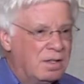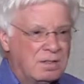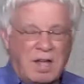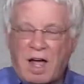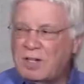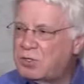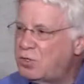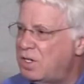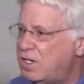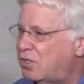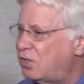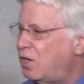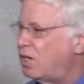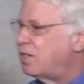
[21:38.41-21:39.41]
Doctrine
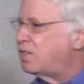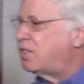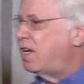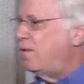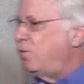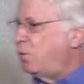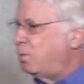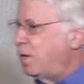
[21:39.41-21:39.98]
isn't going to save you,